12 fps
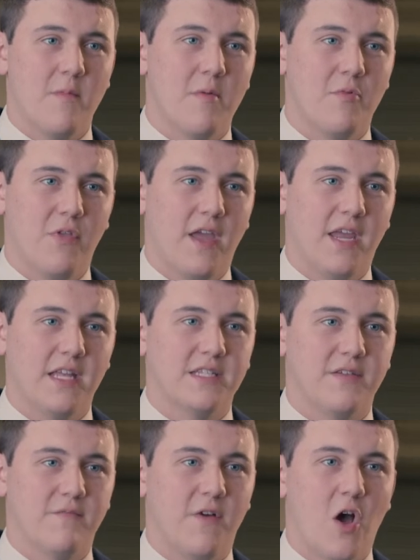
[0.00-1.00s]
member that
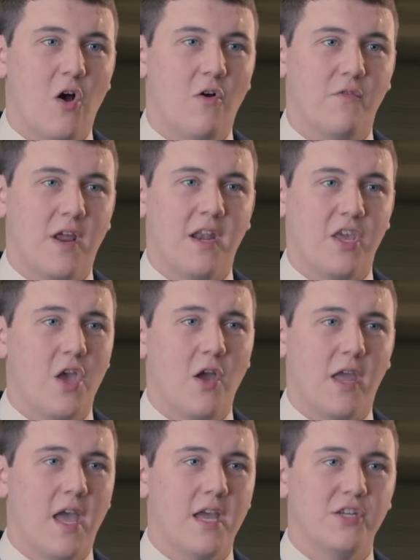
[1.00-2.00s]
gets involved at a
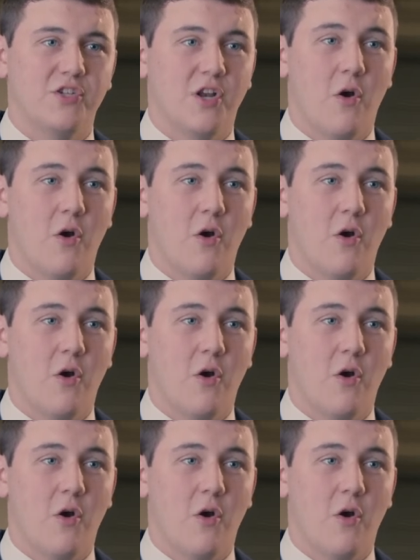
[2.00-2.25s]
young age,